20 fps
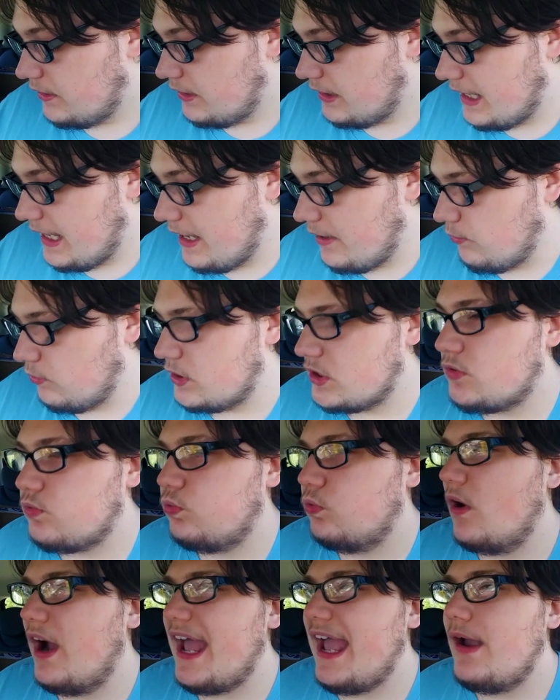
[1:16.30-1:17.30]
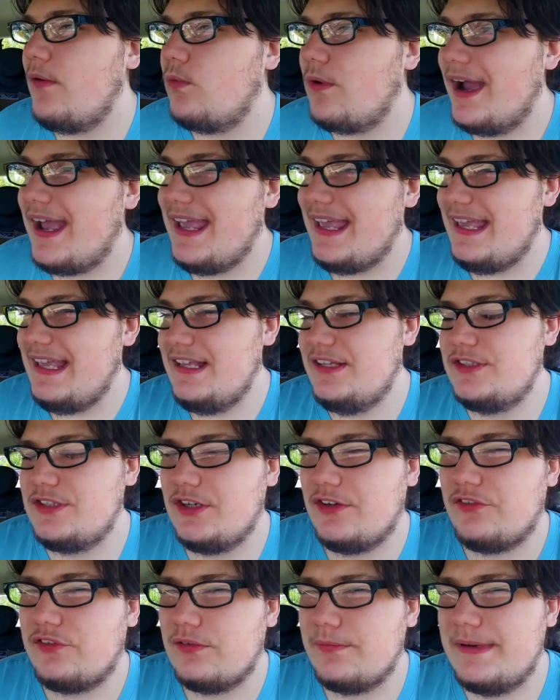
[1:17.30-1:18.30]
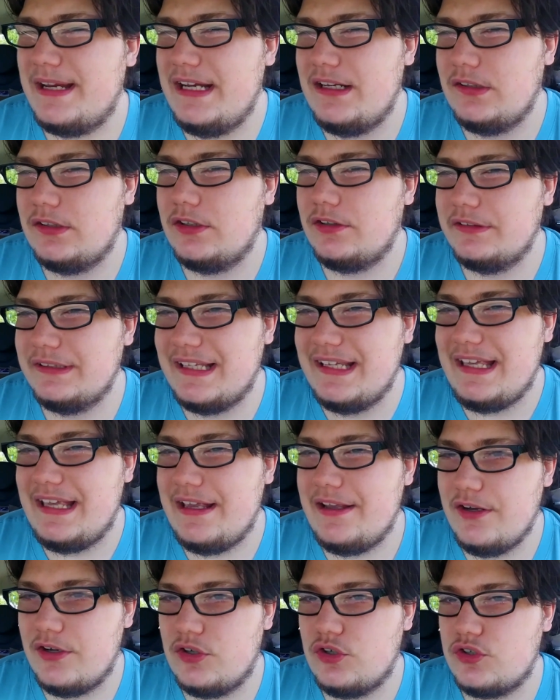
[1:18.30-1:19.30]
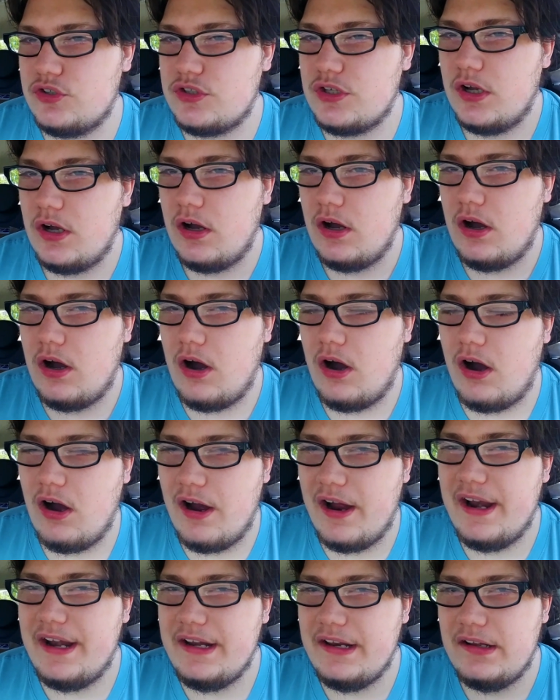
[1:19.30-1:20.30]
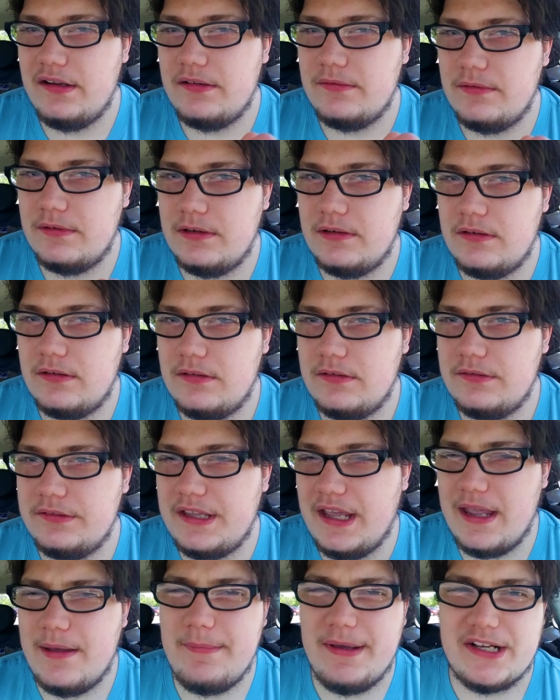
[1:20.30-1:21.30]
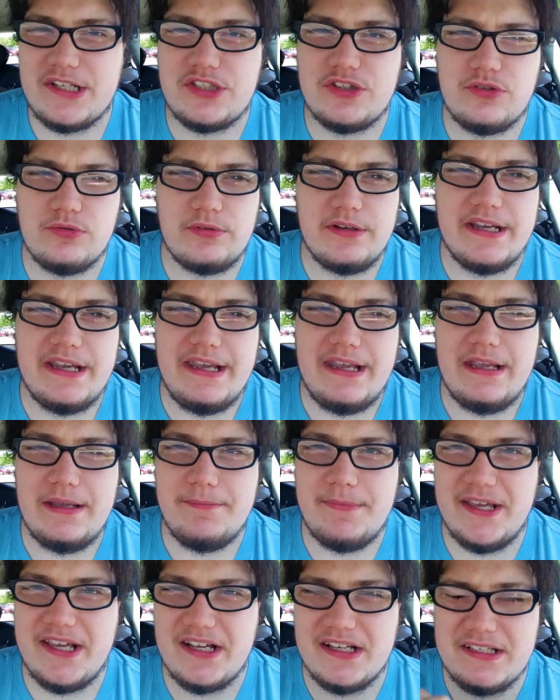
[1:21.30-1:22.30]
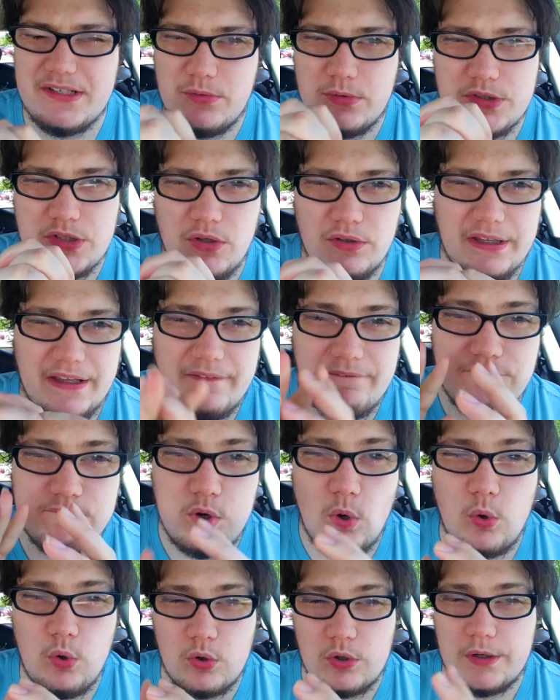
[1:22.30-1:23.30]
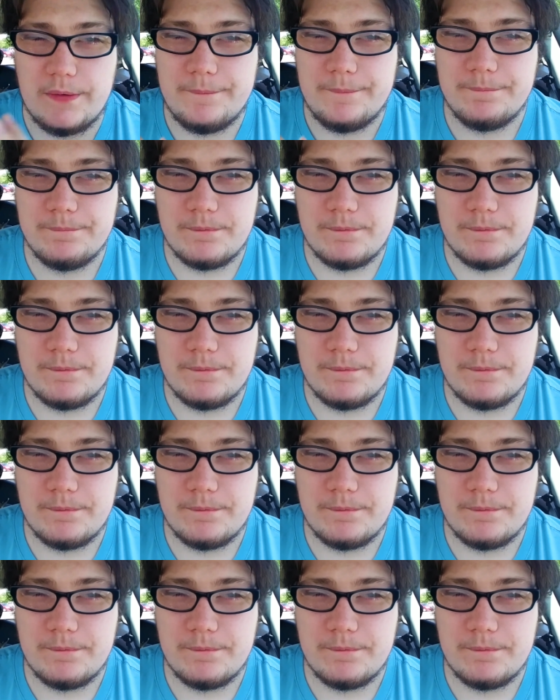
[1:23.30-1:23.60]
it was way easier for me to learn the gears on the MX3 because it was only 4.